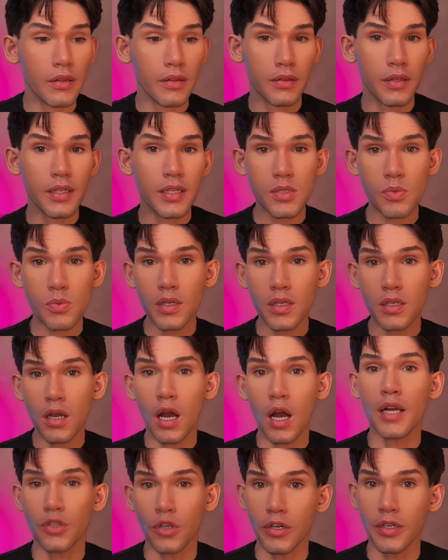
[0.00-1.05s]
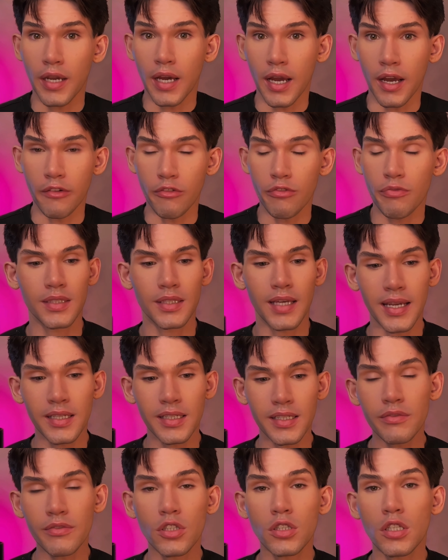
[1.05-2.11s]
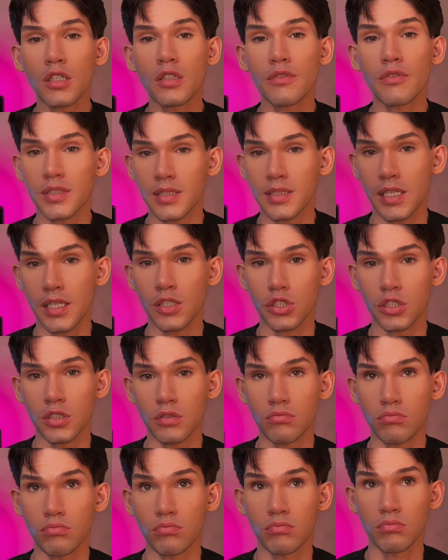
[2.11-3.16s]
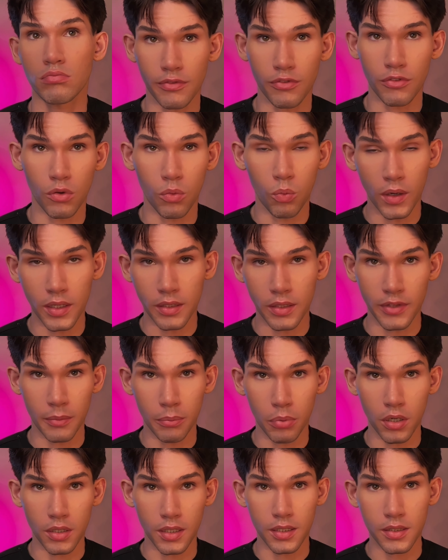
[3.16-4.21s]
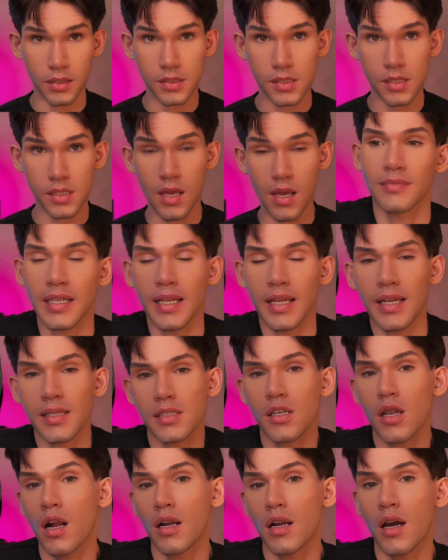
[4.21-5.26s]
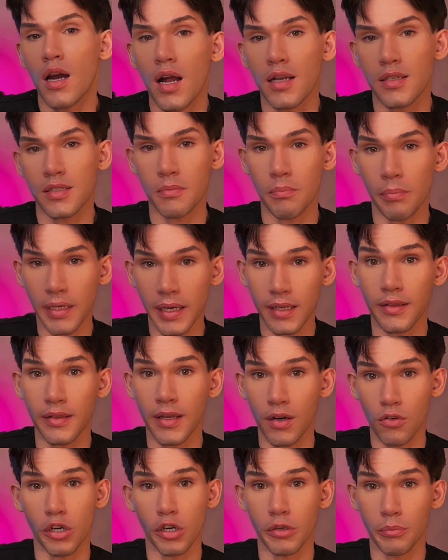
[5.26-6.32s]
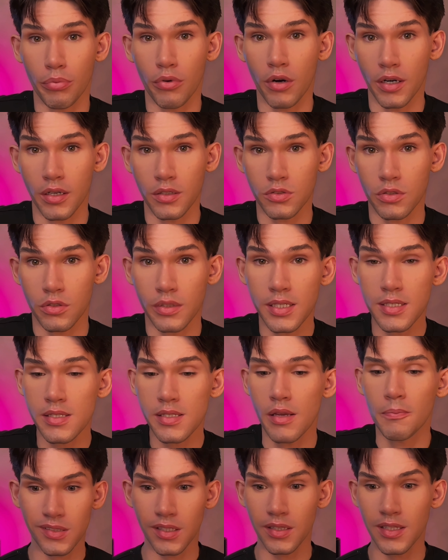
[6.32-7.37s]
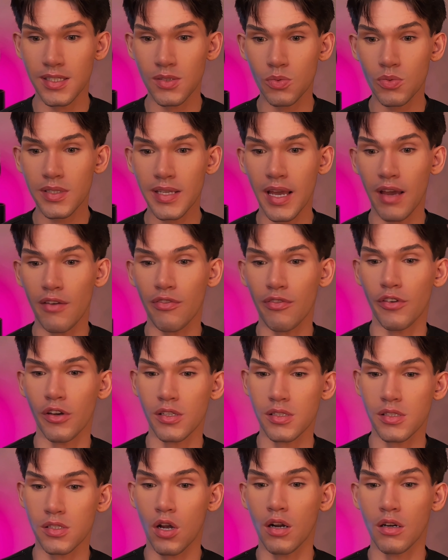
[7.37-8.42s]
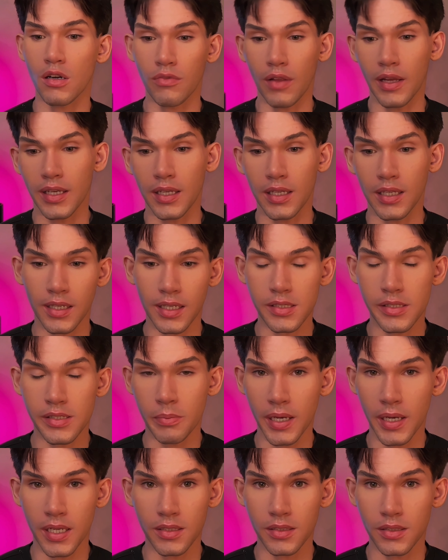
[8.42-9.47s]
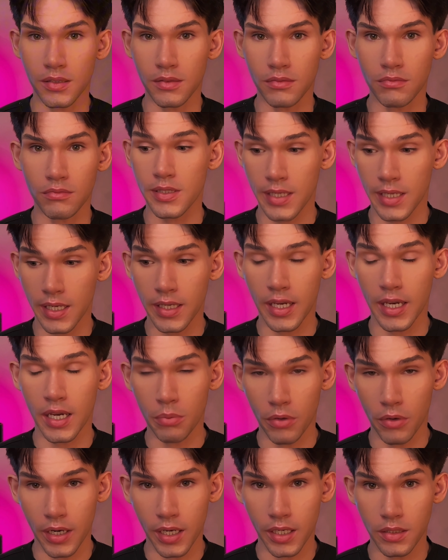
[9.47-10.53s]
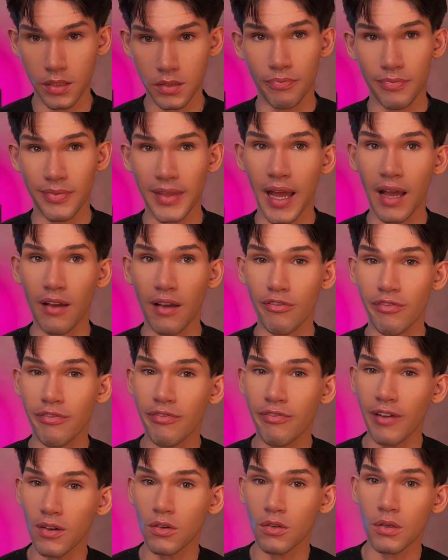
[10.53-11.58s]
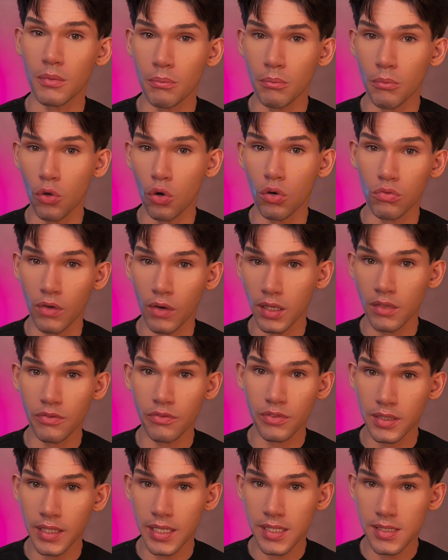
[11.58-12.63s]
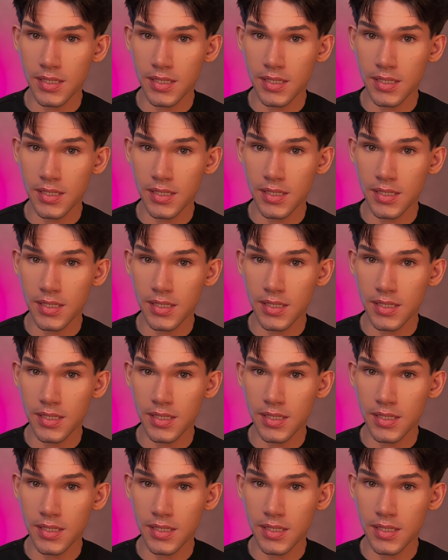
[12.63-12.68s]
this one I don't have. Gained up a lot of attention for one of their products. It's kind of hard to beat their own product on this. So this was our first kind of like independent skincare brand that felt more relevant these